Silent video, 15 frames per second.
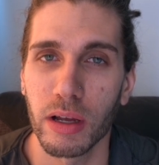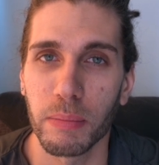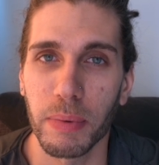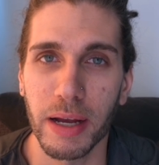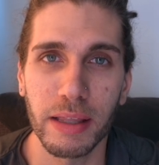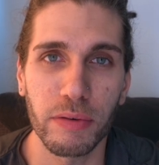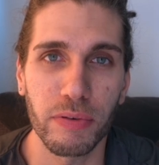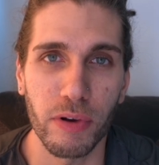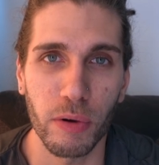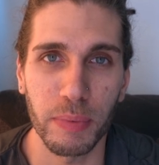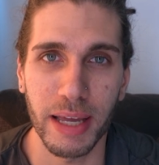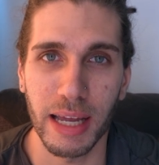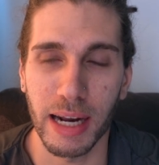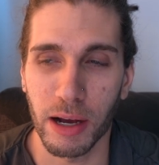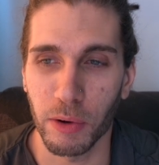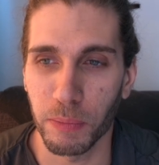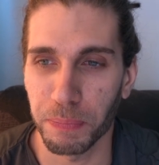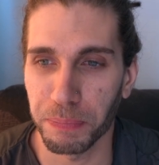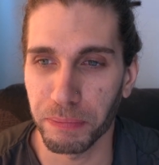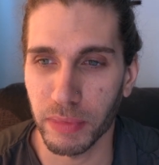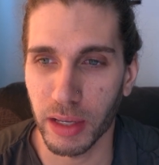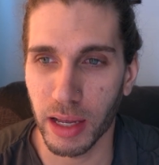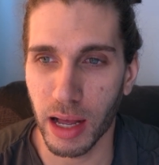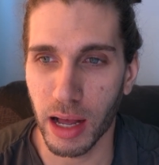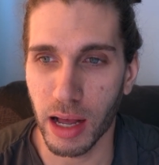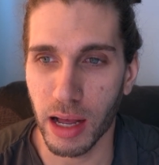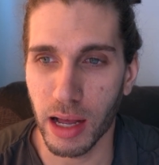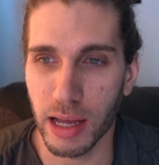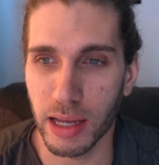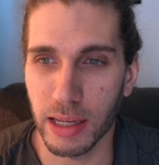But in the film Get Out,
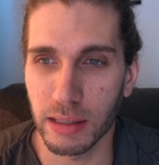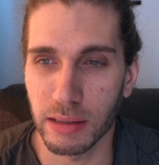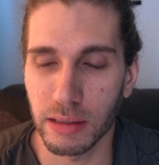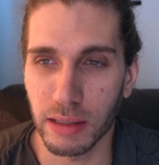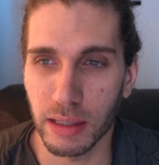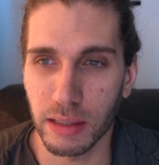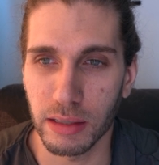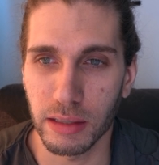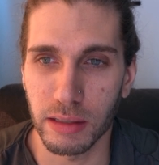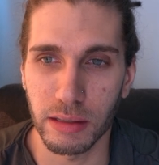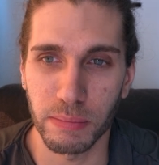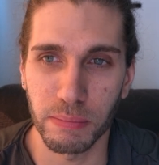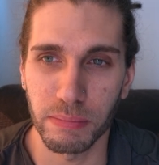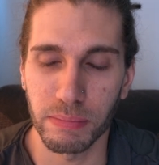uh, it's this